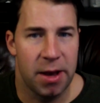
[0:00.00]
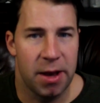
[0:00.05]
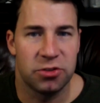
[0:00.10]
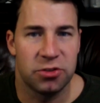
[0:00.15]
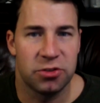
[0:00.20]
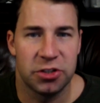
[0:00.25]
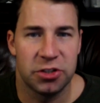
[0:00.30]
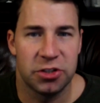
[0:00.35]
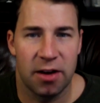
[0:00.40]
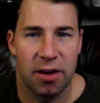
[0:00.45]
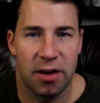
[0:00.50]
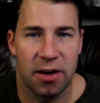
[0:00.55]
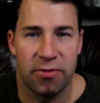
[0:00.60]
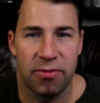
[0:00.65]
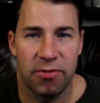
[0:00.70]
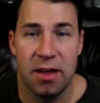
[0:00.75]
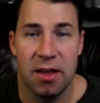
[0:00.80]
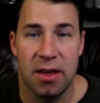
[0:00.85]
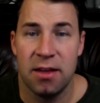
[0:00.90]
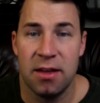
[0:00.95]
Chef
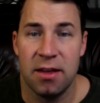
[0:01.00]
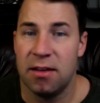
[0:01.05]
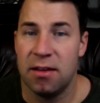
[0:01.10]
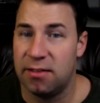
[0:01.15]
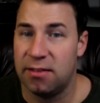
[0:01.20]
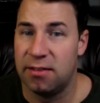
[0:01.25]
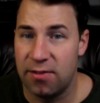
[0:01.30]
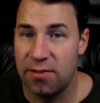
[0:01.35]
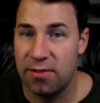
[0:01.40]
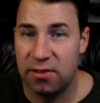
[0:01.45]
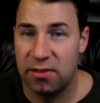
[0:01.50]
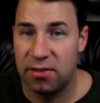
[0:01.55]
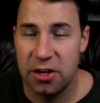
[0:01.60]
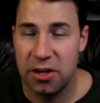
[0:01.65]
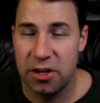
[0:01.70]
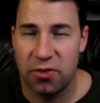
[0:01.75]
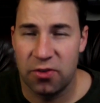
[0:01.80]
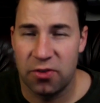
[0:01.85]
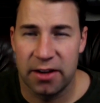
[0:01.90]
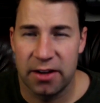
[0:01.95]
Seven City
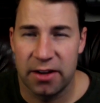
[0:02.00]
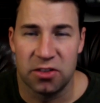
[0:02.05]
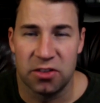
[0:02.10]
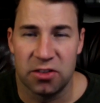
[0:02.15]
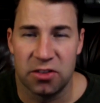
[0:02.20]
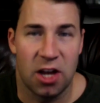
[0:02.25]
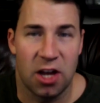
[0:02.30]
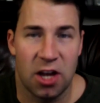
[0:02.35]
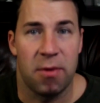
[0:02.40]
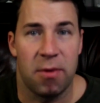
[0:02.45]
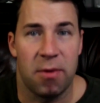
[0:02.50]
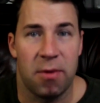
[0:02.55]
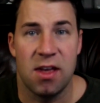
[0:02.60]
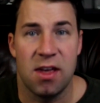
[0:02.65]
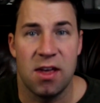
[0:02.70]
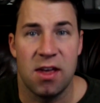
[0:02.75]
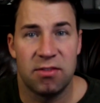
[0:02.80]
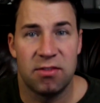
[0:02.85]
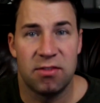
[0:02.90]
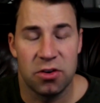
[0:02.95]
tracks on top of his
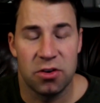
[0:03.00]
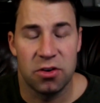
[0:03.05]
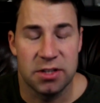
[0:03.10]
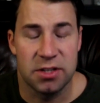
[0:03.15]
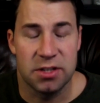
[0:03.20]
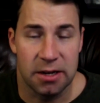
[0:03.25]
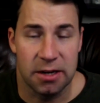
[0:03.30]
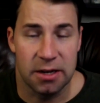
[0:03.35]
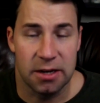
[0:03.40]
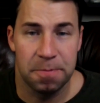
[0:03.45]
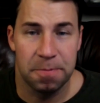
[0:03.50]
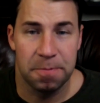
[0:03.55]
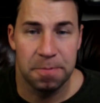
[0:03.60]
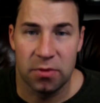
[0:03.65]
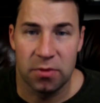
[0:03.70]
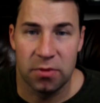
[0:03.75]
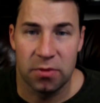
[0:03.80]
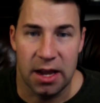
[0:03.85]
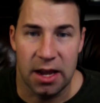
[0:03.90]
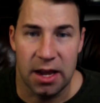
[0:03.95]
13
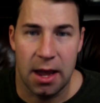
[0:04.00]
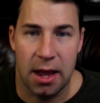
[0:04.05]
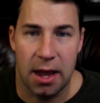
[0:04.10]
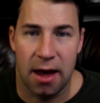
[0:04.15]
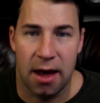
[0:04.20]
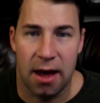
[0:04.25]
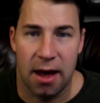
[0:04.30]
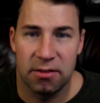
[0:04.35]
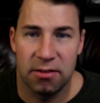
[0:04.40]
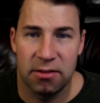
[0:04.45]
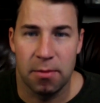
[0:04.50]
that he has.